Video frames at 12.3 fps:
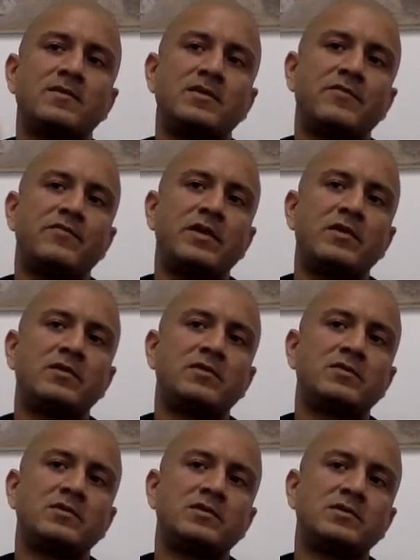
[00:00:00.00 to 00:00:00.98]
different
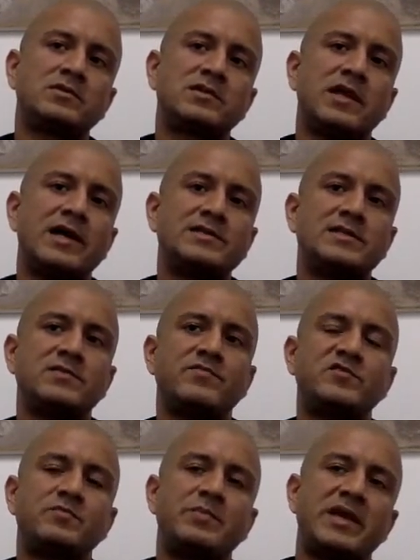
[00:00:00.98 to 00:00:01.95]
slices of
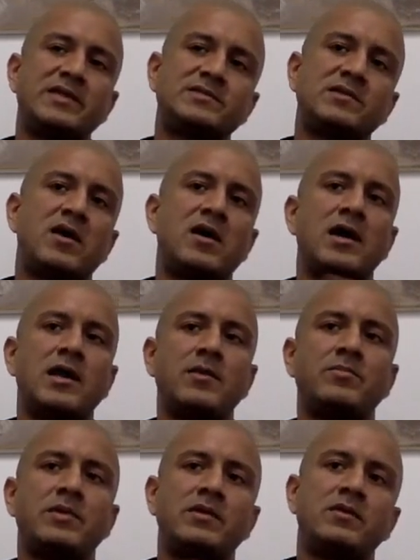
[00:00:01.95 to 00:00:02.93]

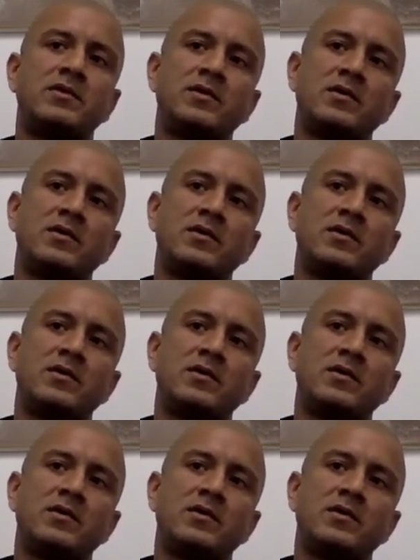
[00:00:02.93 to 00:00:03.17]
space-time, and